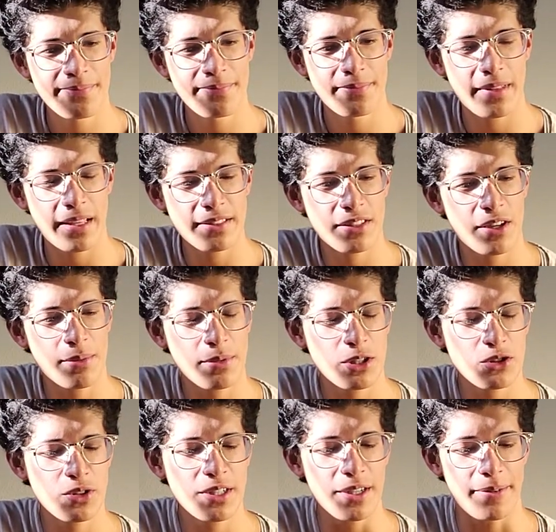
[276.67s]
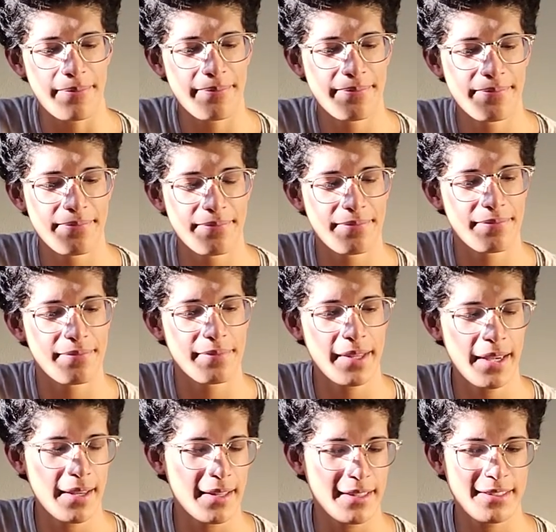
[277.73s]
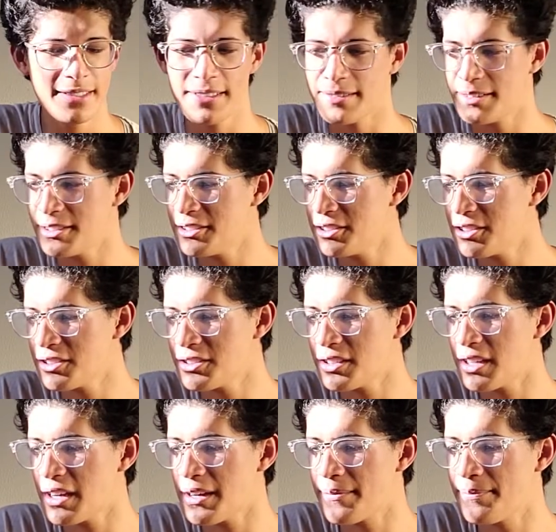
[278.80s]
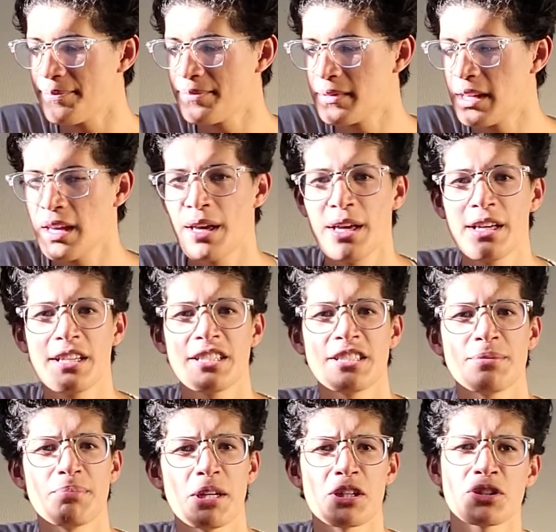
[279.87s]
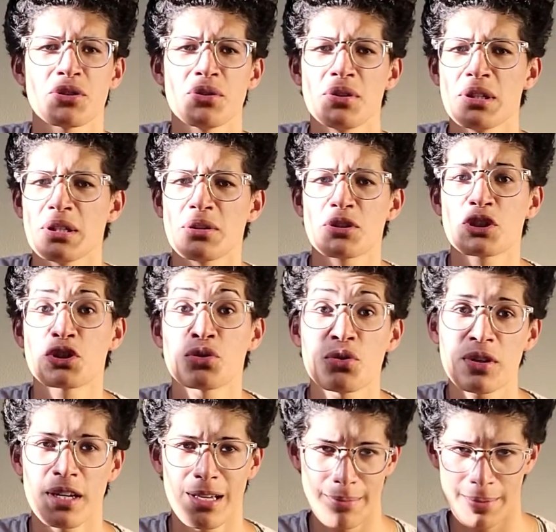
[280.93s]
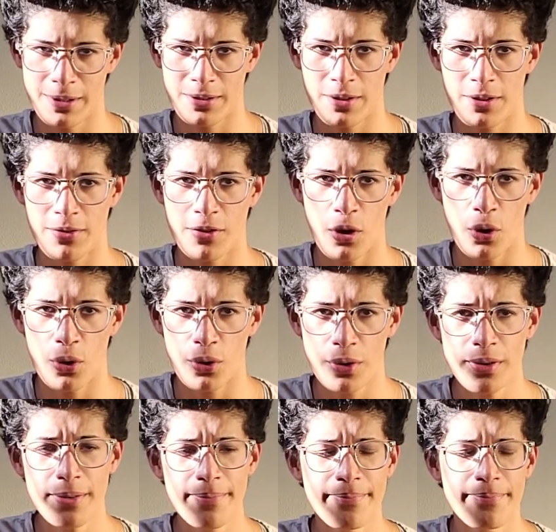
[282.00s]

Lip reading: That's how I'm gonna drink it. Yeah, that's it. This is just a special little short episode of Kold.